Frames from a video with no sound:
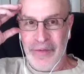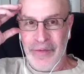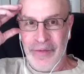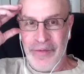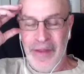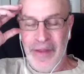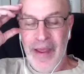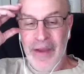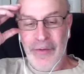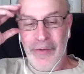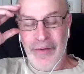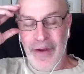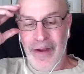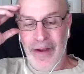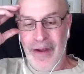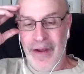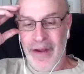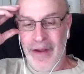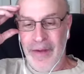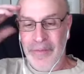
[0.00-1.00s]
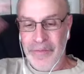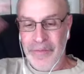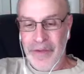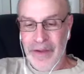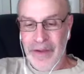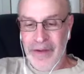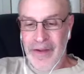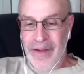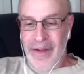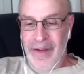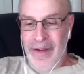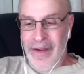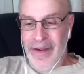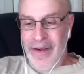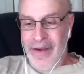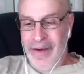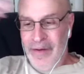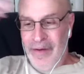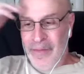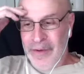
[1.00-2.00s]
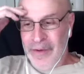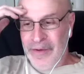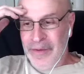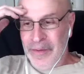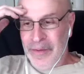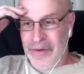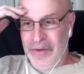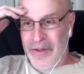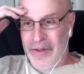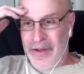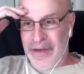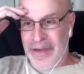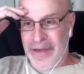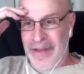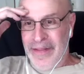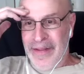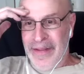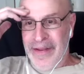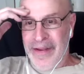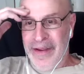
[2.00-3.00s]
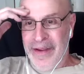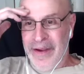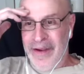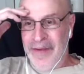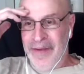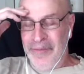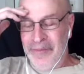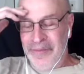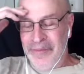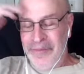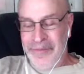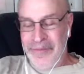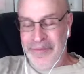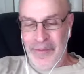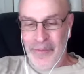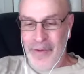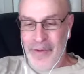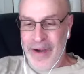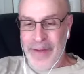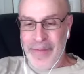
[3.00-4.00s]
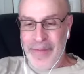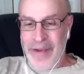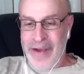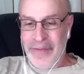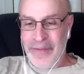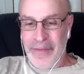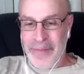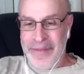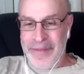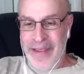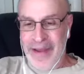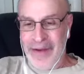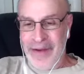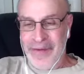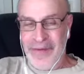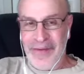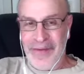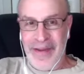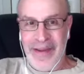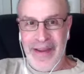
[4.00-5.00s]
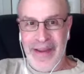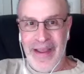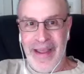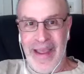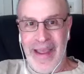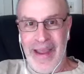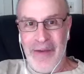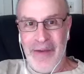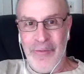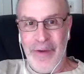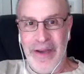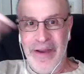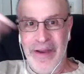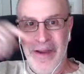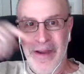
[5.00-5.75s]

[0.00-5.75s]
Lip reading: Is what you would call it again? The running back from Tennessee, Henry.